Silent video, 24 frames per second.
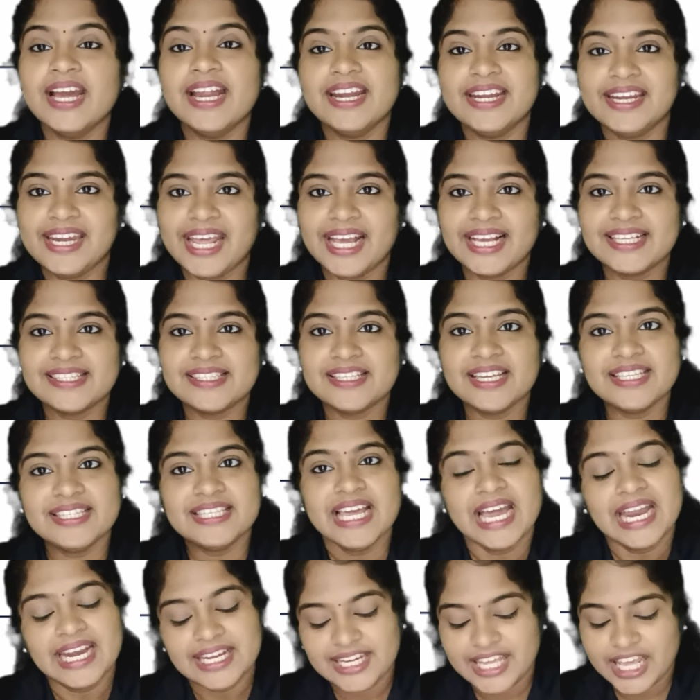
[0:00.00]
Next is
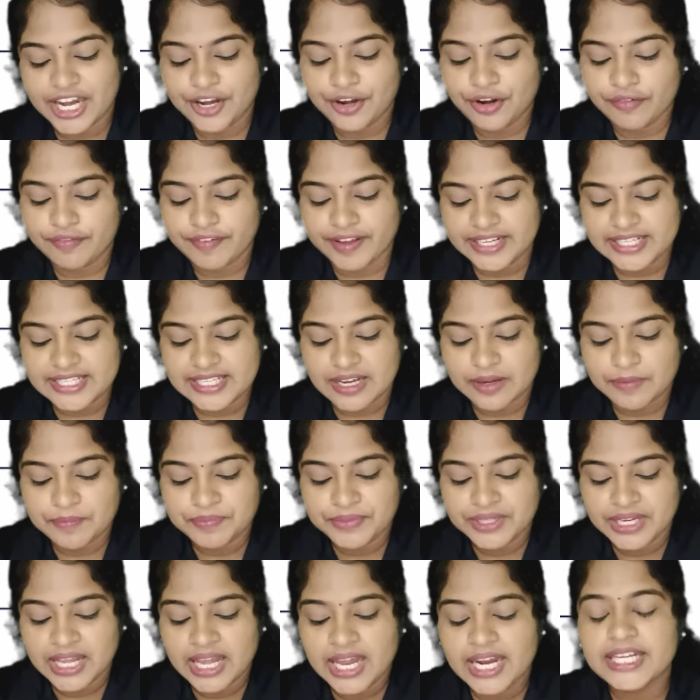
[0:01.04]
Pteridophyta.
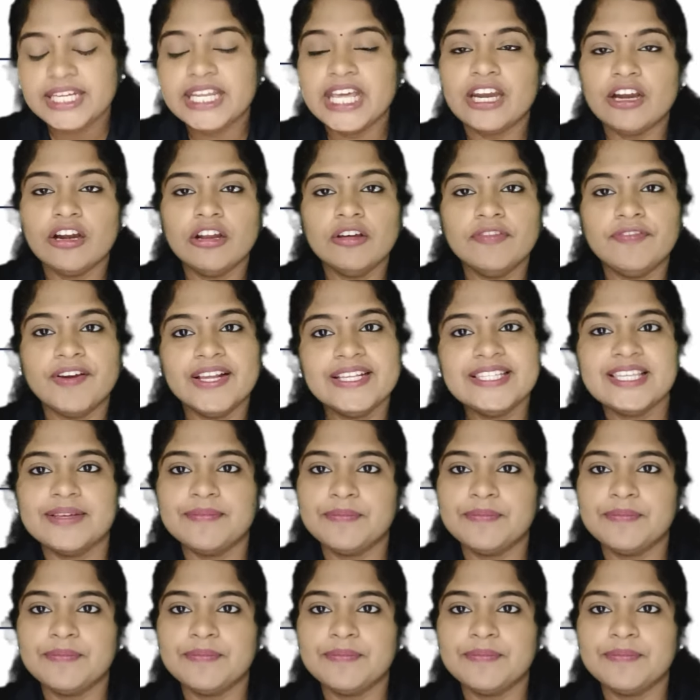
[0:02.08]
Pteridophytes